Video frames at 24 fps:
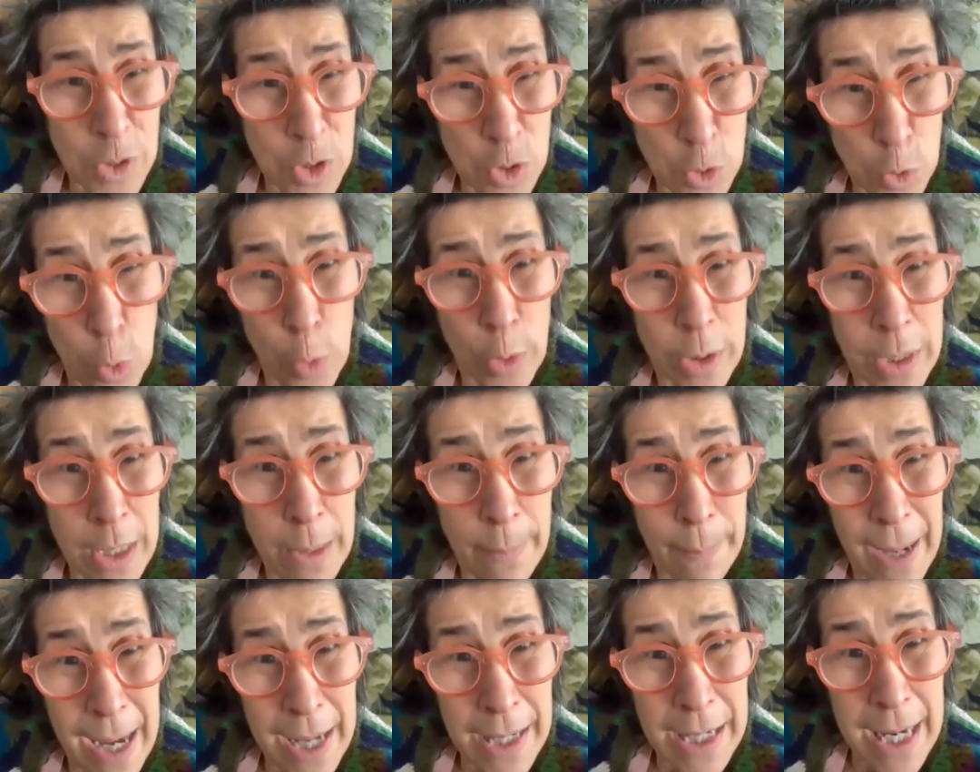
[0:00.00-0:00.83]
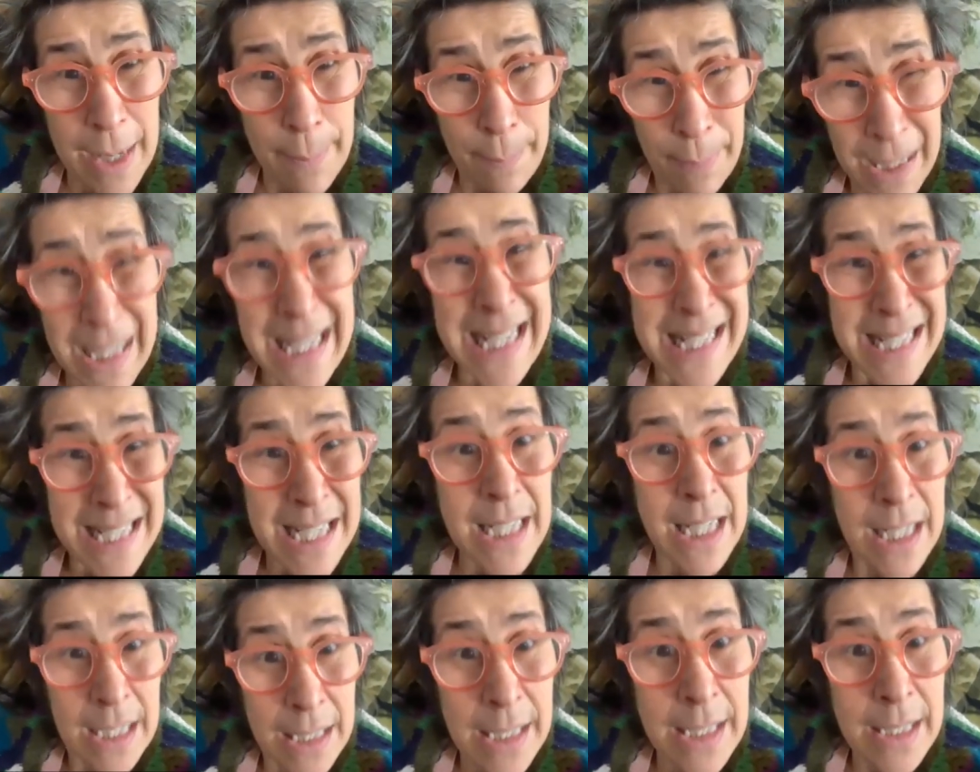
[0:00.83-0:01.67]
talking about it
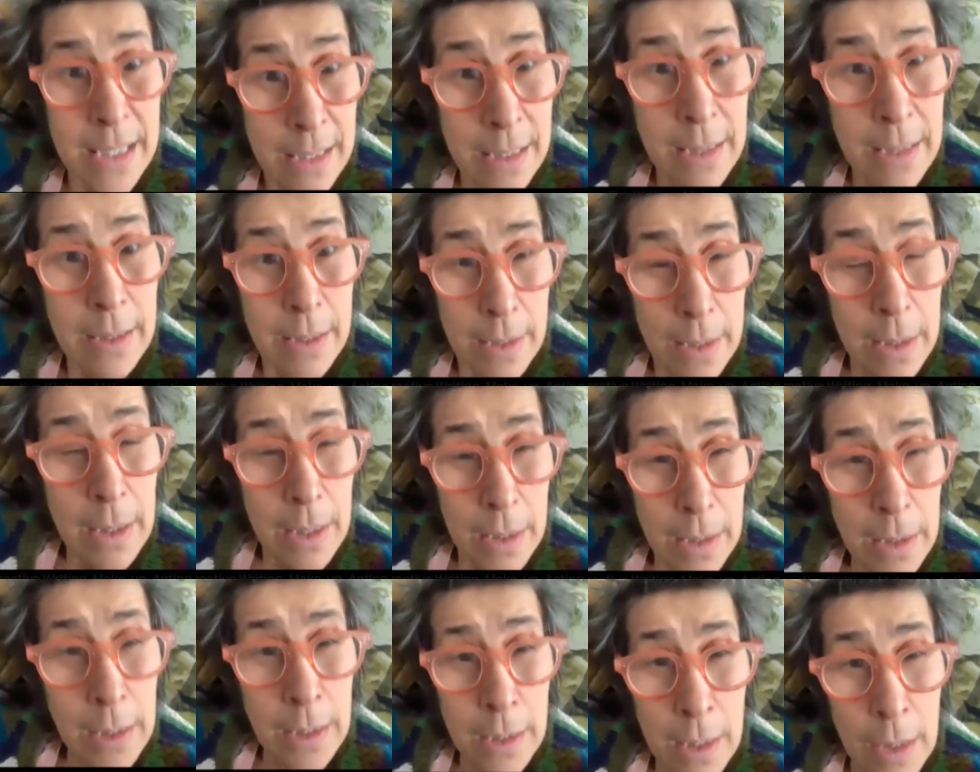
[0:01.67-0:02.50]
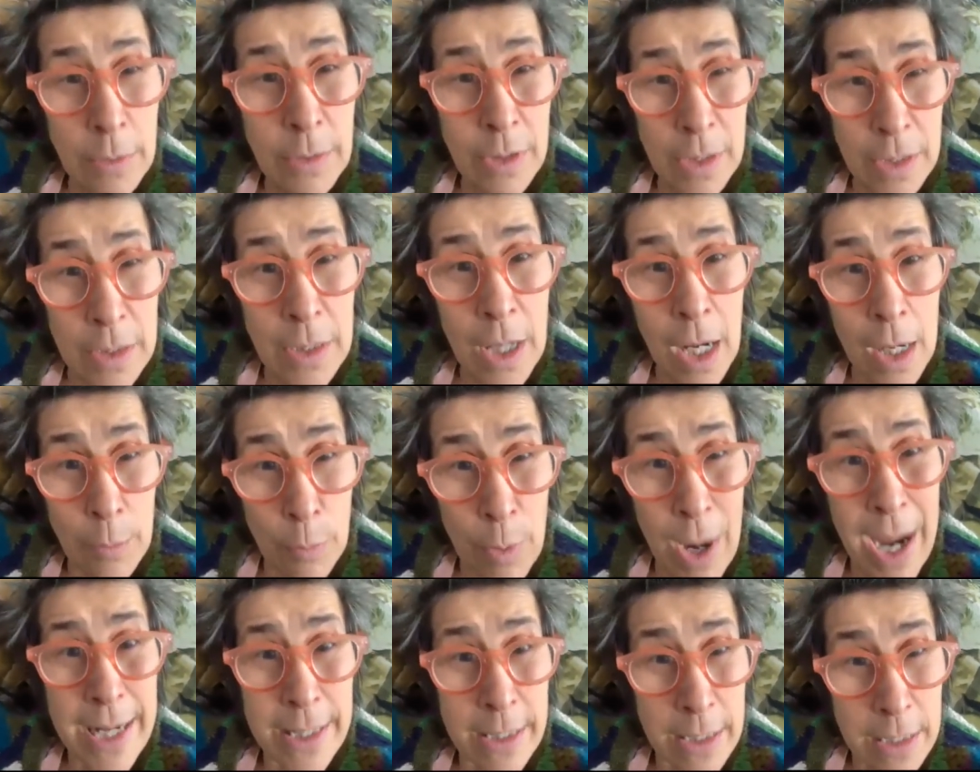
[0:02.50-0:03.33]
politically, you know, that
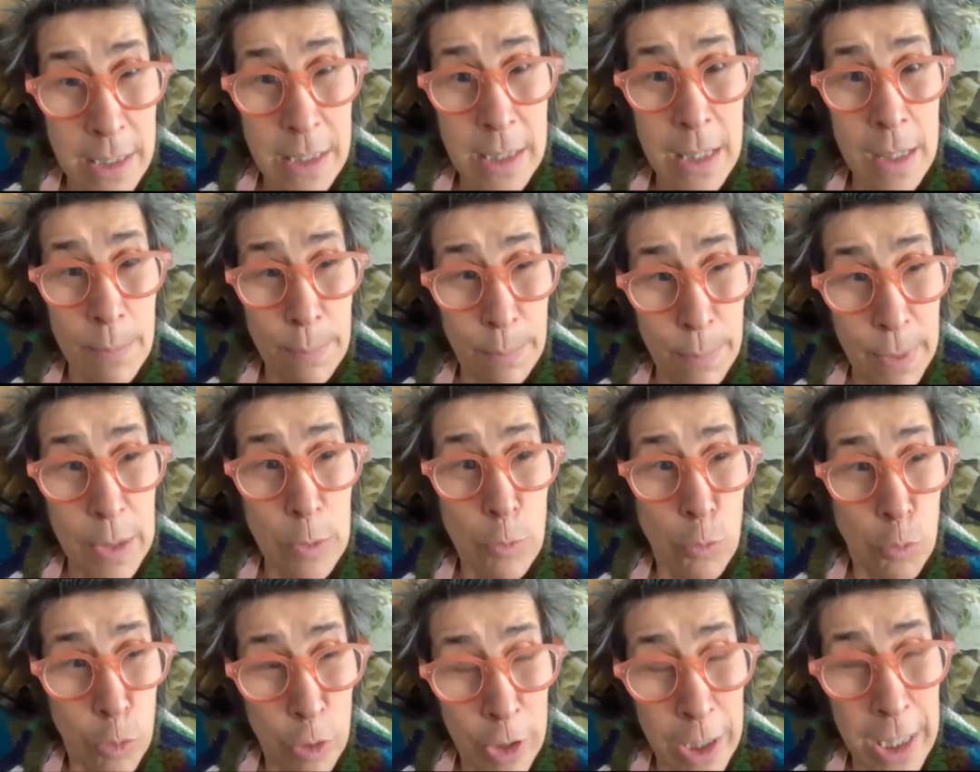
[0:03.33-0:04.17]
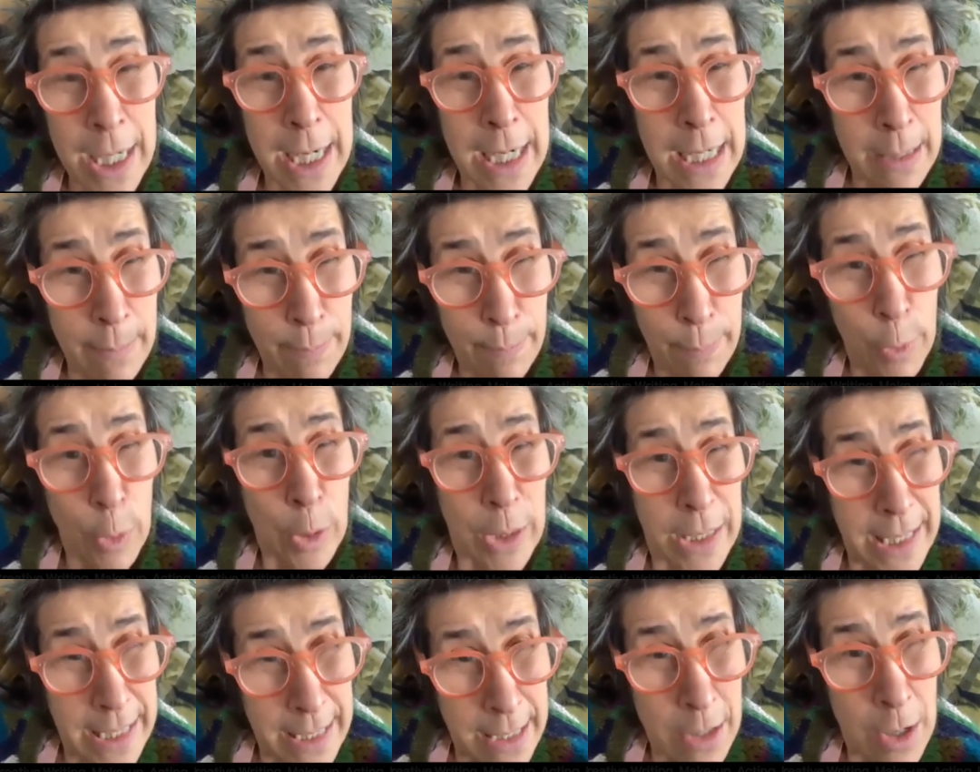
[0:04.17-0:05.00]
directors can be really
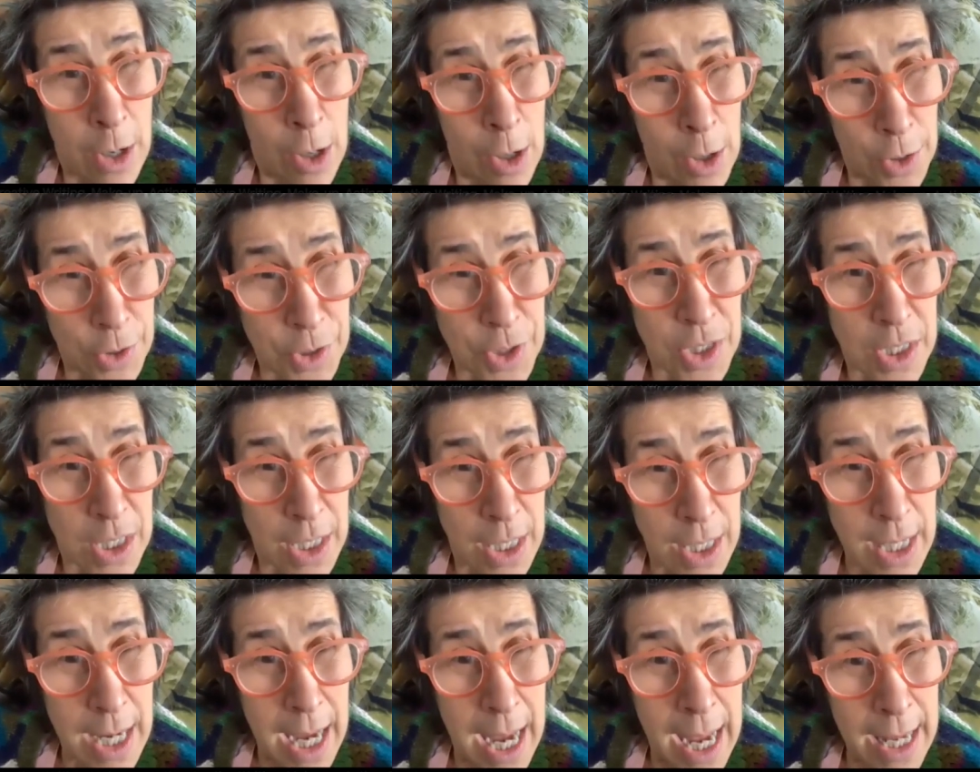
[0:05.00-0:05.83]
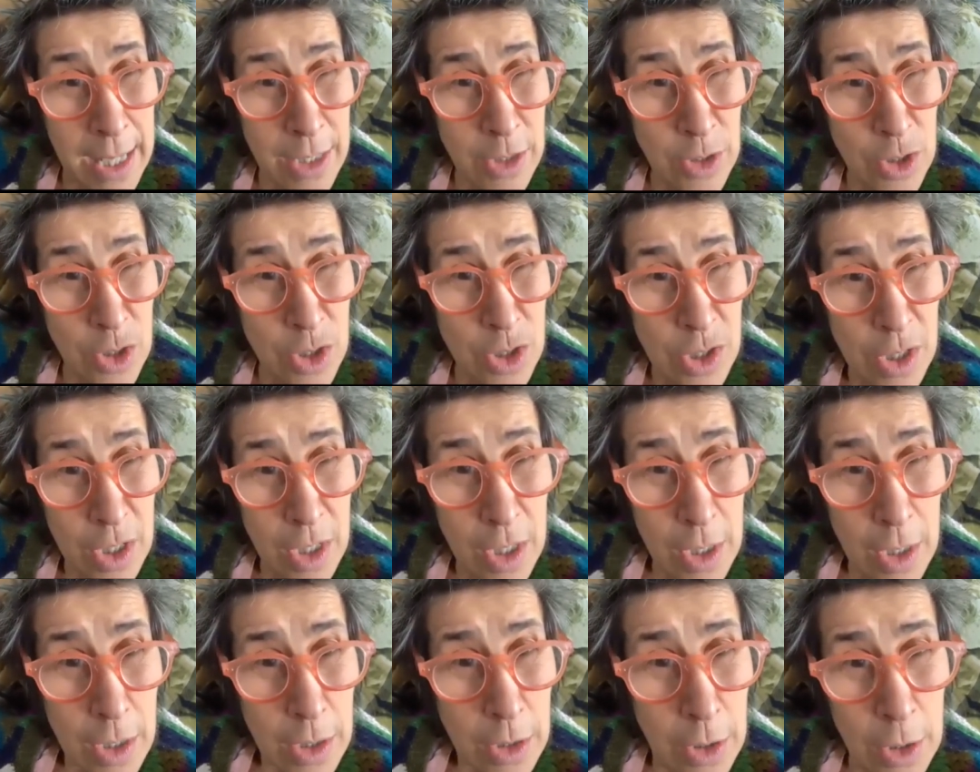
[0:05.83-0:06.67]
bullied, nasty, and
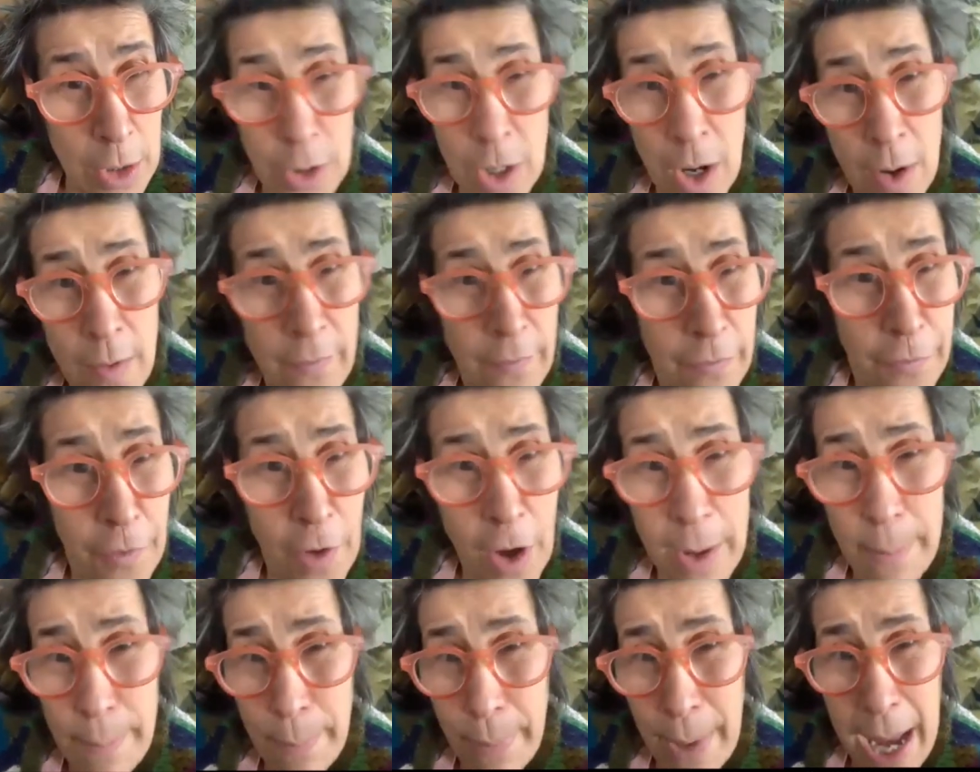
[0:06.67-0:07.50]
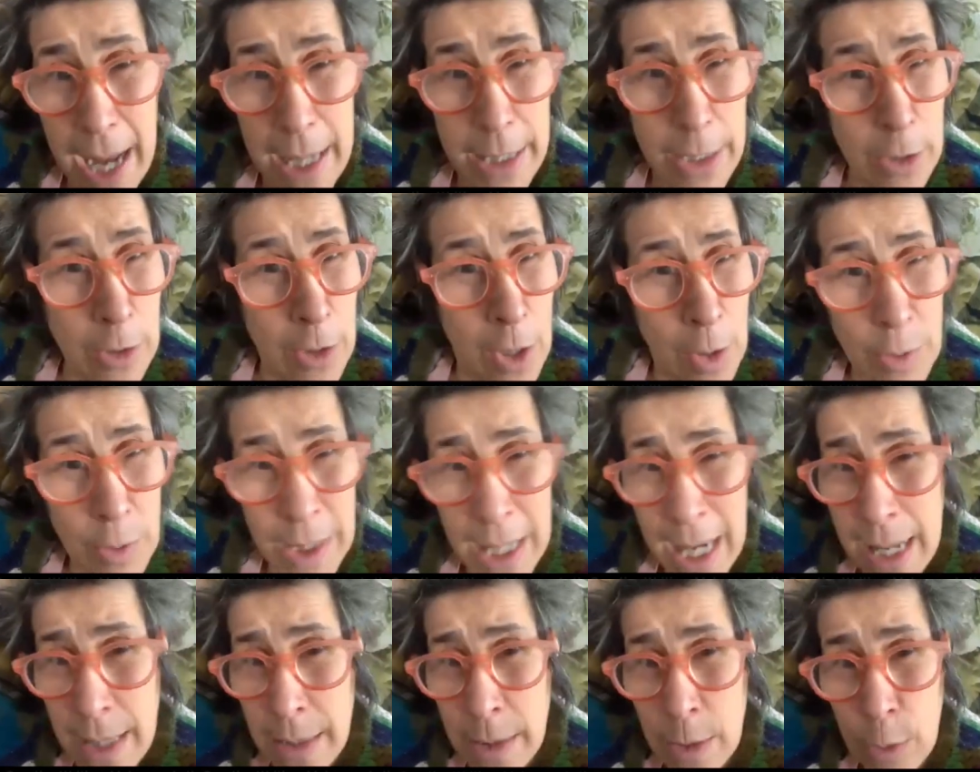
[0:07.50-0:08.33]
you don't fight back, you don't
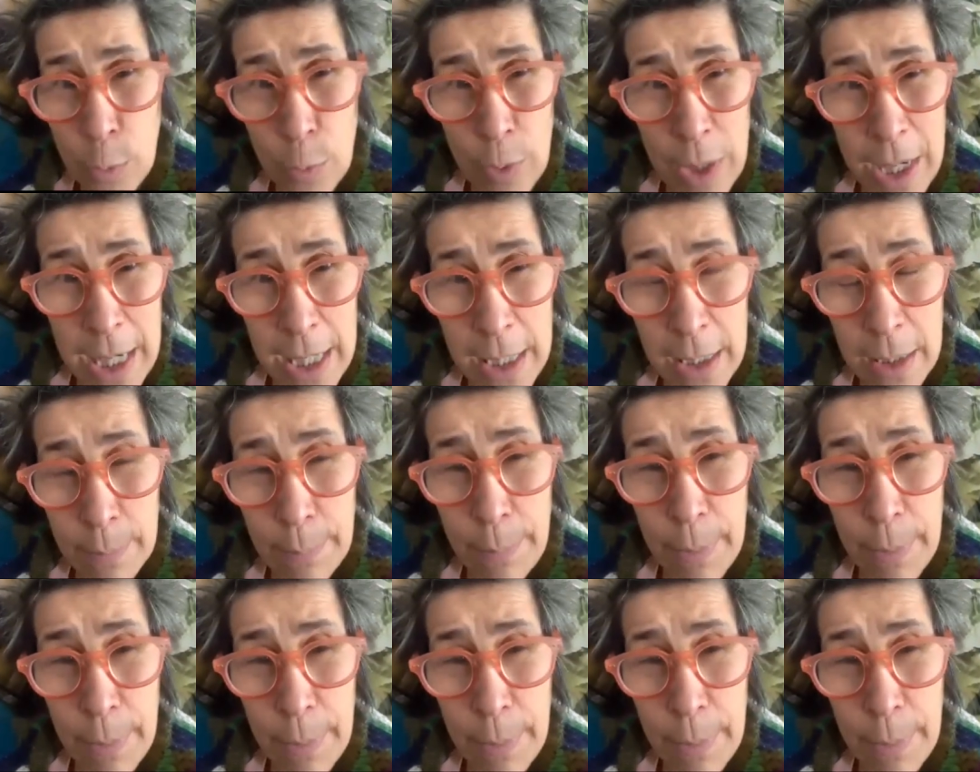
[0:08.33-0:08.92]
get in the ring.